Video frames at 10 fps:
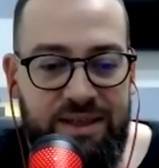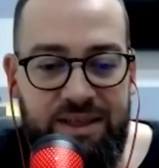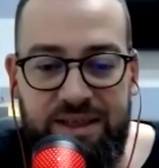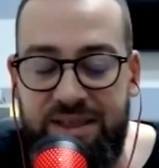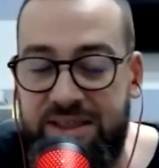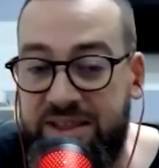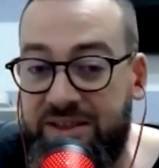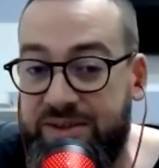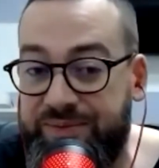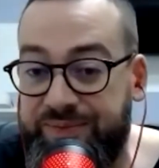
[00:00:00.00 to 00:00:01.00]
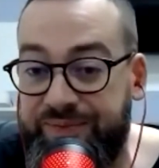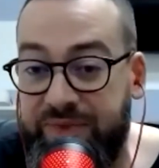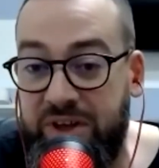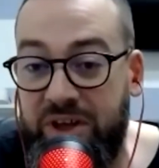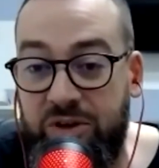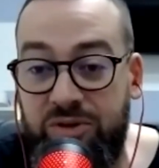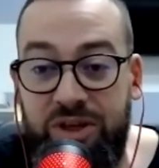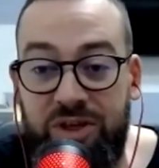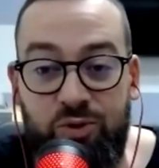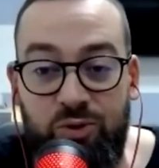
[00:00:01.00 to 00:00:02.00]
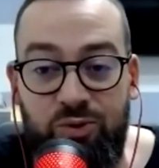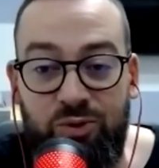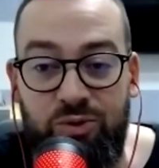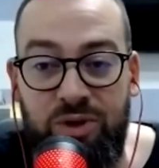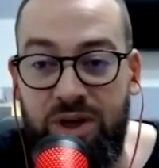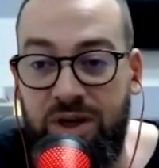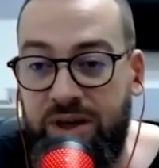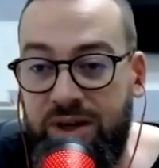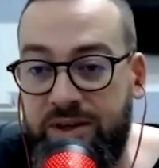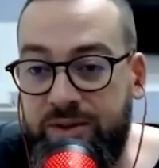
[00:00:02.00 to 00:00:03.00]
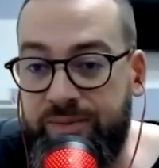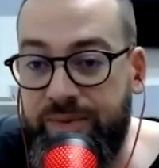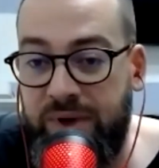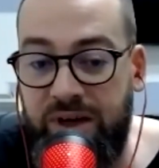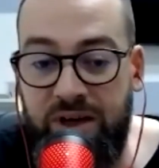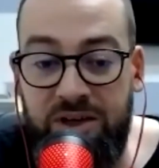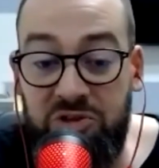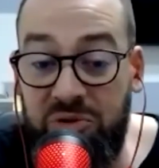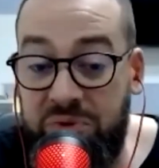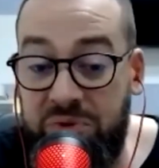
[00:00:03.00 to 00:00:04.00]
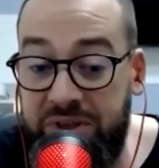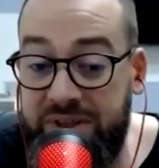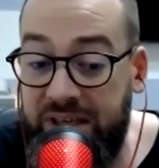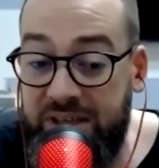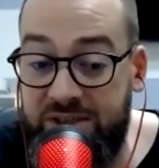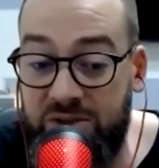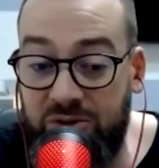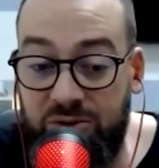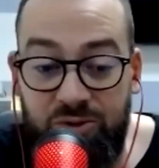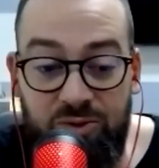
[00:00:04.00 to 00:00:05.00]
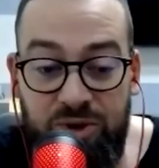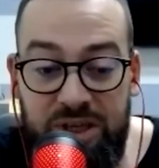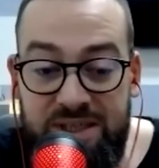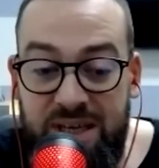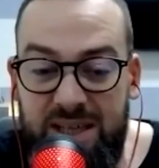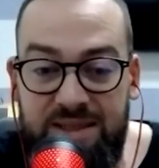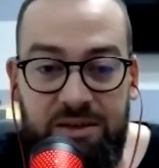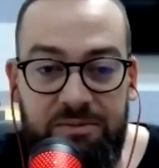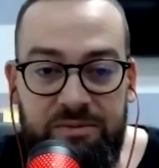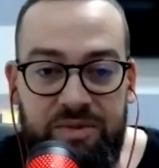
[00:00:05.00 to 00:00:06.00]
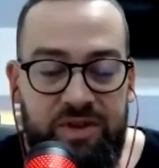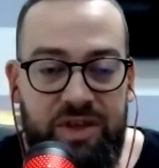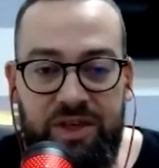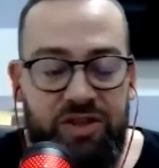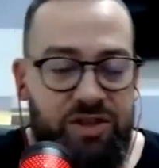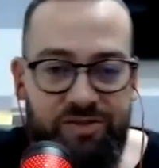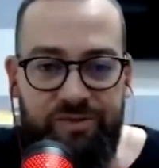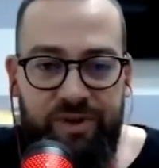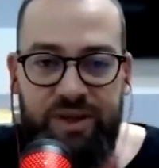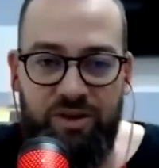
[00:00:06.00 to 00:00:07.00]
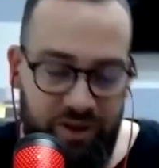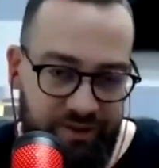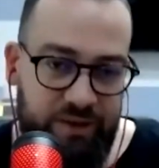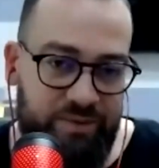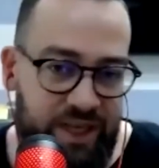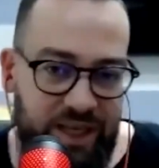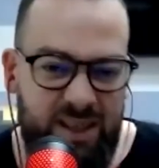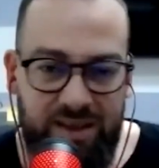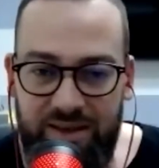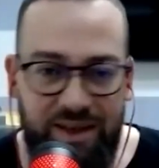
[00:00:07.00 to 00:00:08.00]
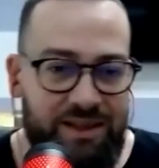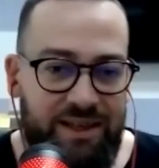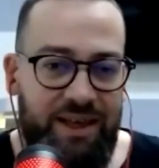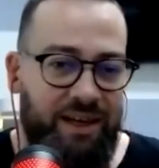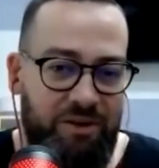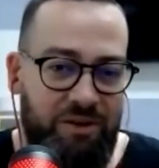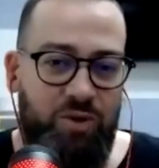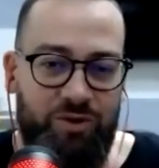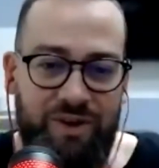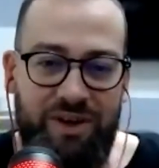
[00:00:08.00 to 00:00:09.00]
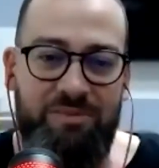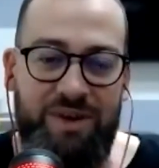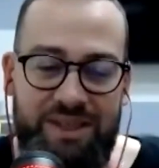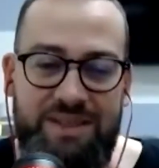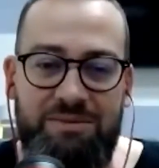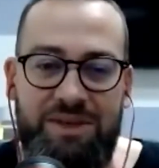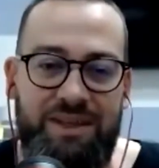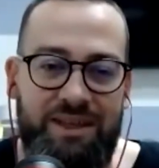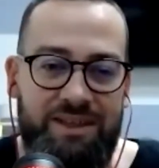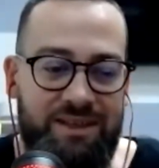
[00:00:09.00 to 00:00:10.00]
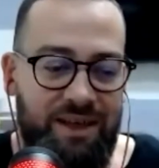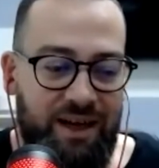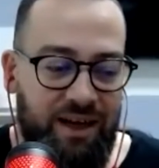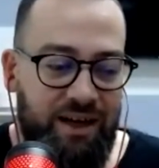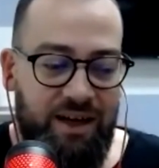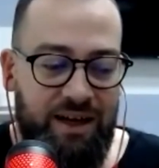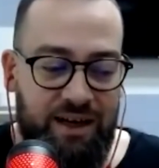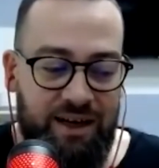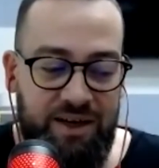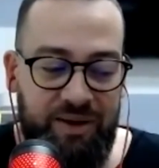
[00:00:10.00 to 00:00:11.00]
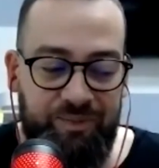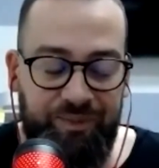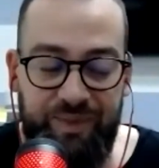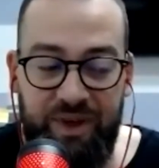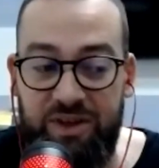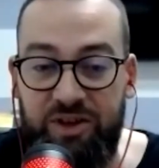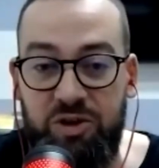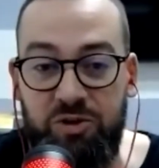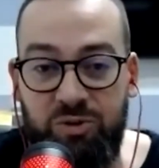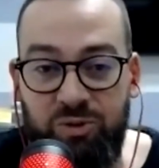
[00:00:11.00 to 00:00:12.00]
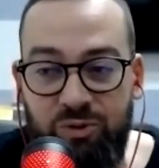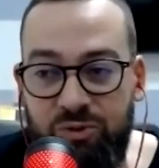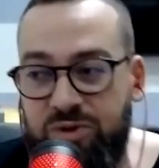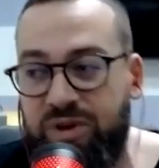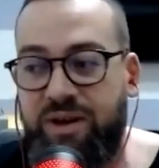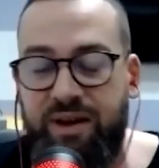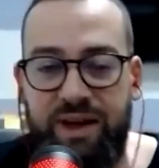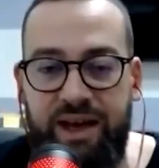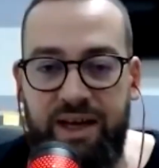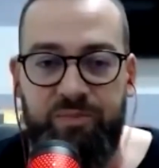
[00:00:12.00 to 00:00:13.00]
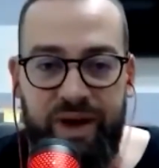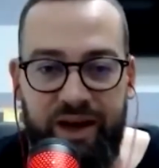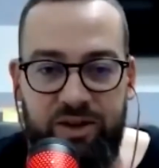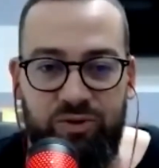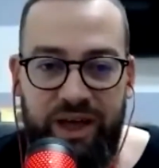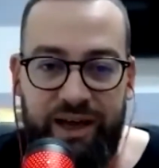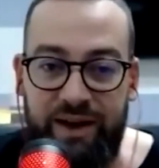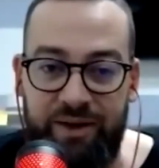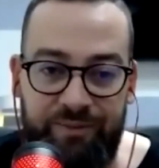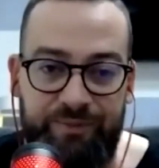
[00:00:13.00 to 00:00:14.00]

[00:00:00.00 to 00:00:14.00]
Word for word: uh, that you need to uh, to implement in it so it's not something just written on the website let's say in remote work but something that um, that you get back to daily.